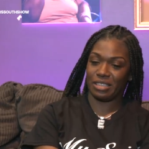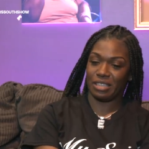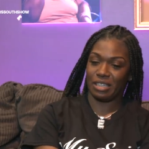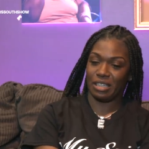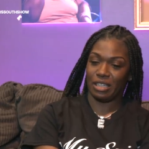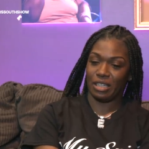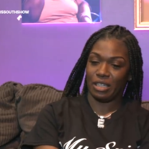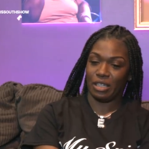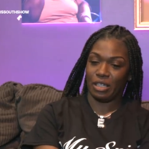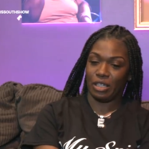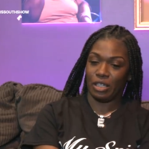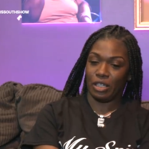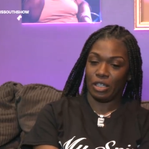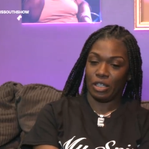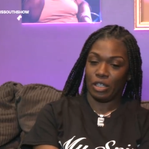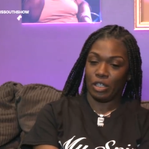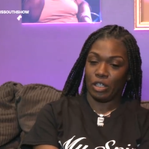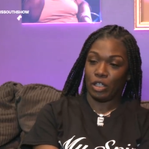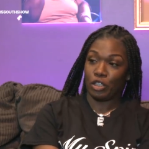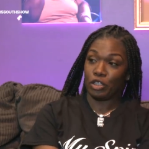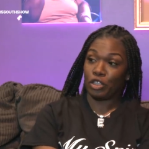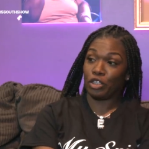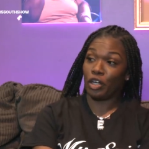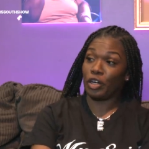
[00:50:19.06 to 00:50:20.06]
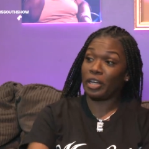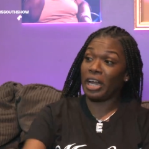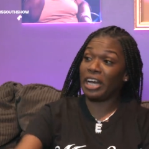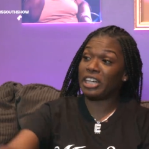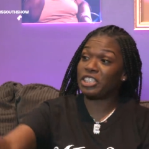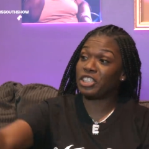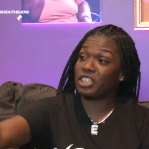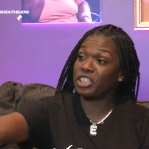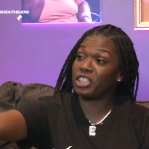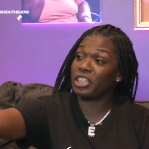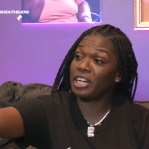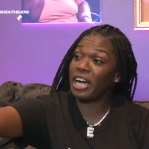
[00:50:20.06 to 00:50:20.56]
That's my rule. So they
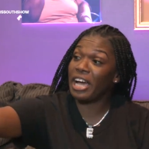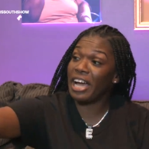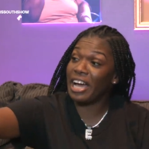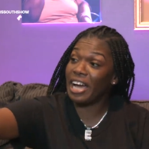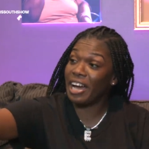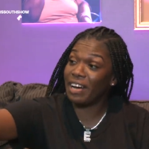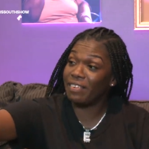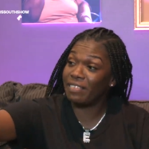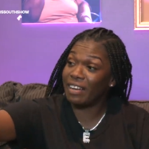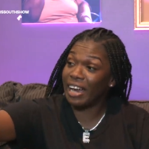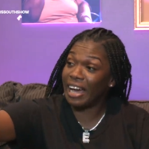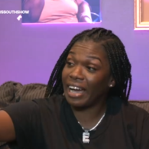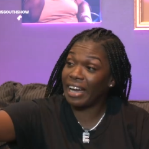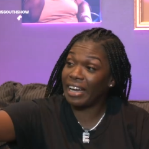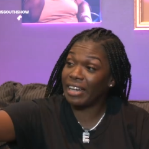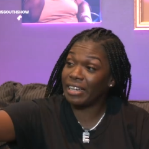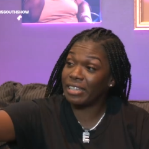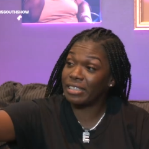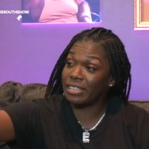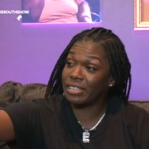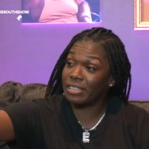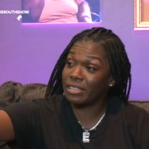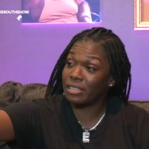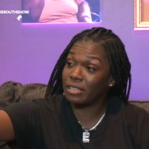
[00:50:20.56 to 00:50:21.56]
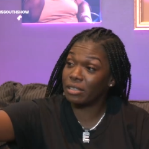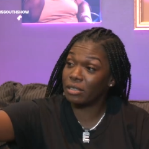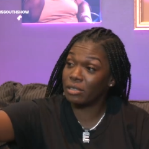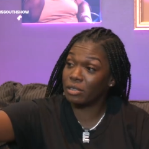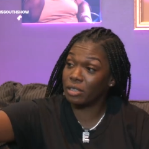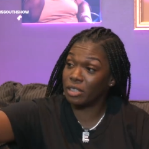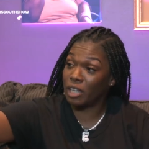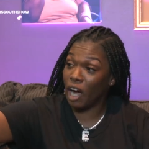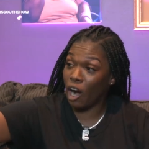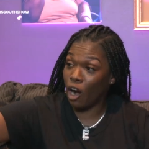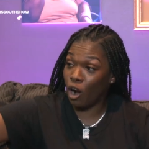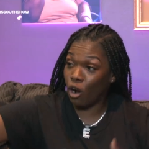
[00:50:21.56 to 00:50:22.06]
should have like
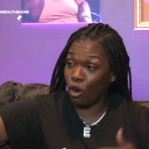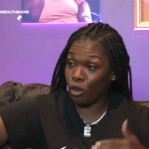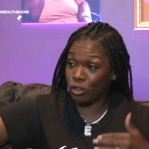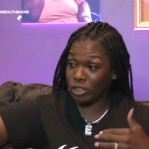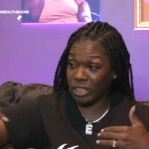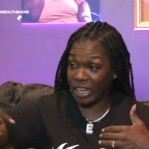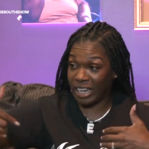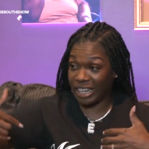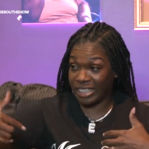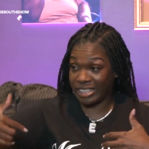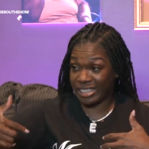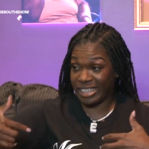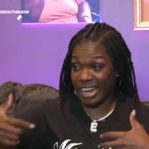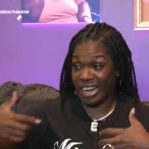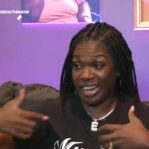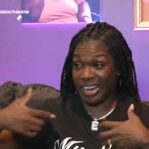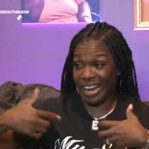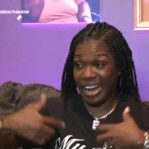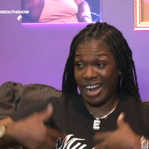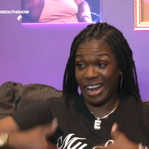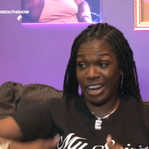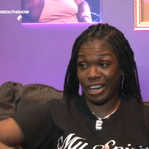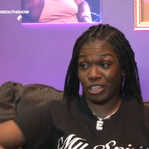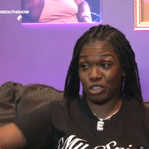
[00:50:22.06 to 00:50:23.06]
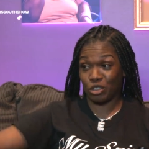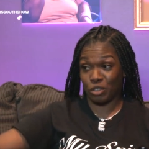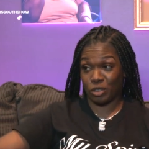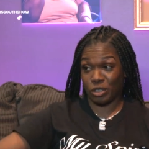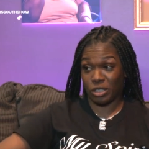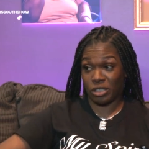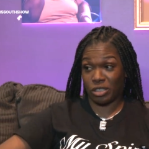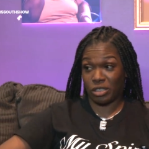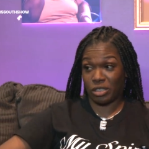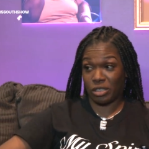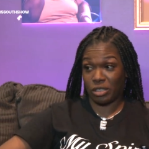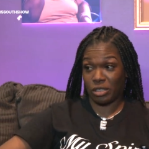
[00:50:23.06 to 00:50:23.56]
dogs as
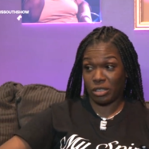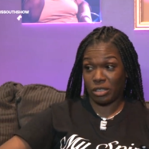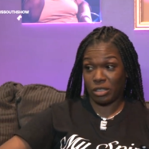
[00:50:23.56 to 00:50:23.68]
psychiatrists.